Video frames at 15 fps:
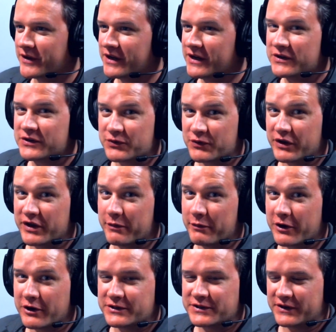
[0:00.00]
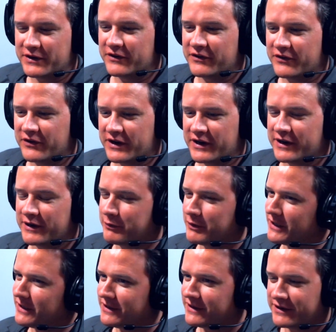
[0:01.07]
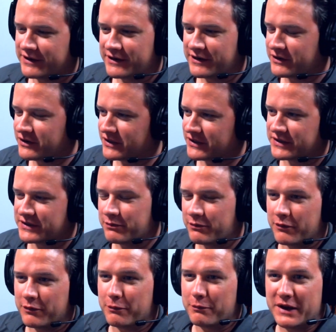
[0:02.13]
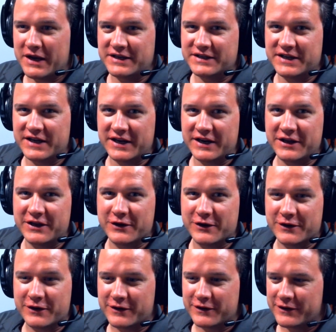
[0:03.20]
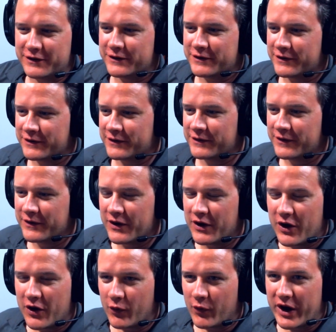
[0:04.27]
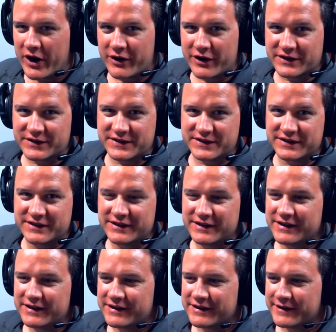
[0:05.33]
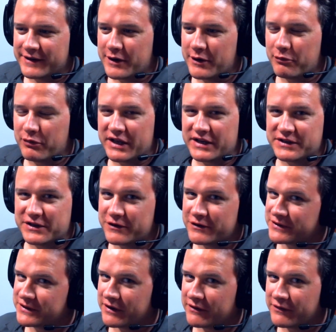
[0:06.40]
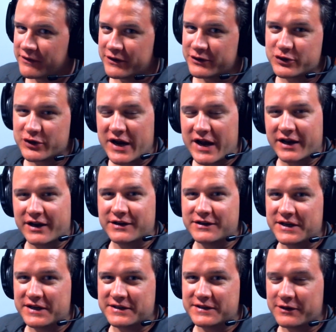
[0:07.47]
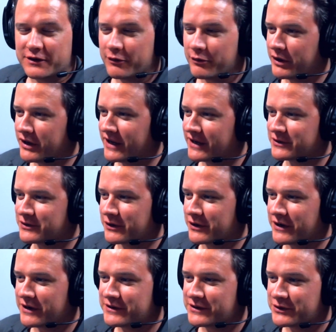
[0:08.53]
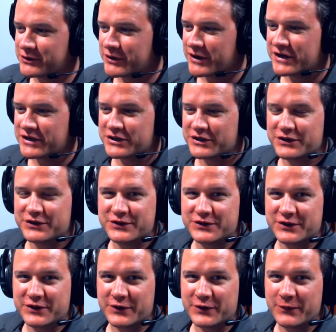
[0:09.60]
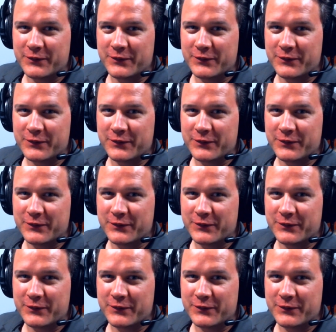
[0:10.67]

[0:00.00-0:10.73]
It's really immersive, but just maintaining your awareness, placing yourself on the track takes a little bit extra concentration, so